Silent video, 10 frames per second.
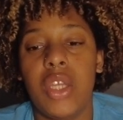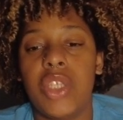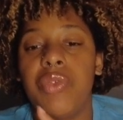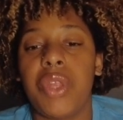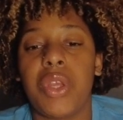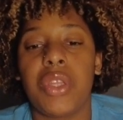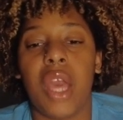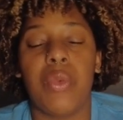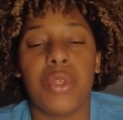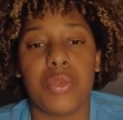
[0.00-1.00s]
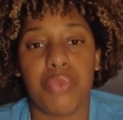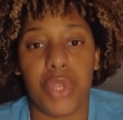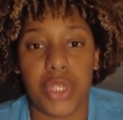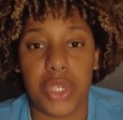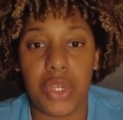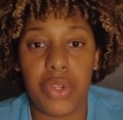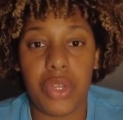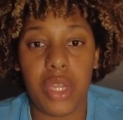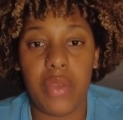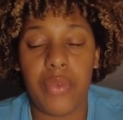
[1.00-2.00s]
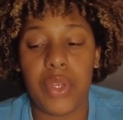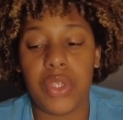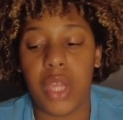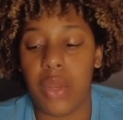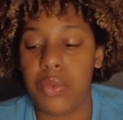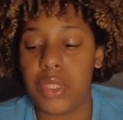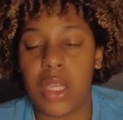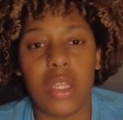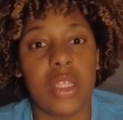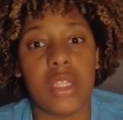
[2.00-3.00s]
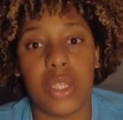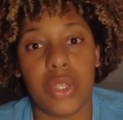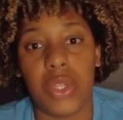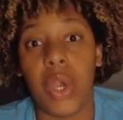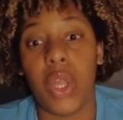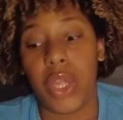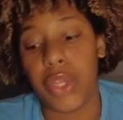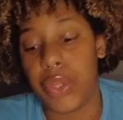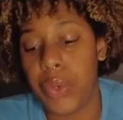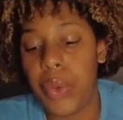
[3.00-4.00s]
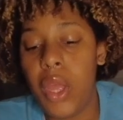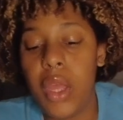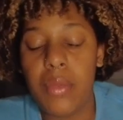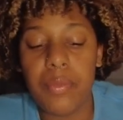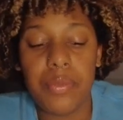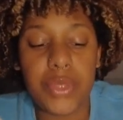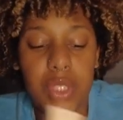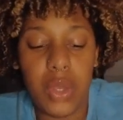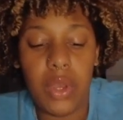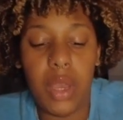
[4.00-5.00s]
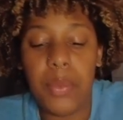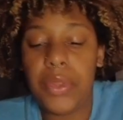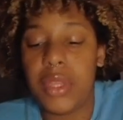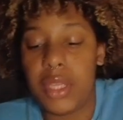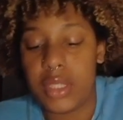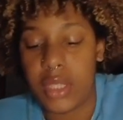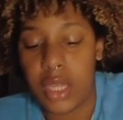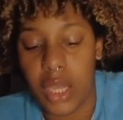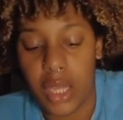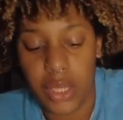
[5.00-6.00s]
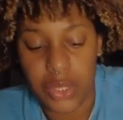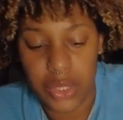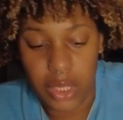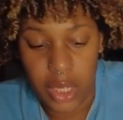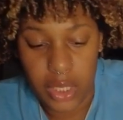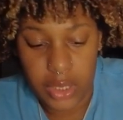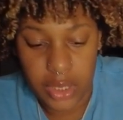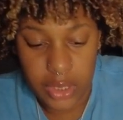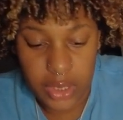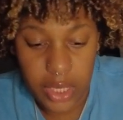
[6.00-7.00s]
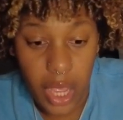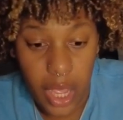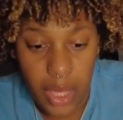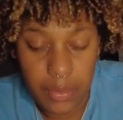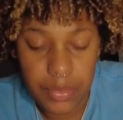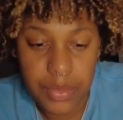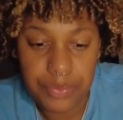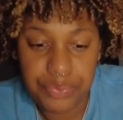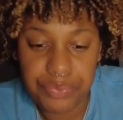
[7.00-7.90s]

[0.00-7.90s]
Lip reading: she felt like her dad wasn't praising her enough, and her dad was like, this is literally all I do. So a couple things that I underlined and tabbed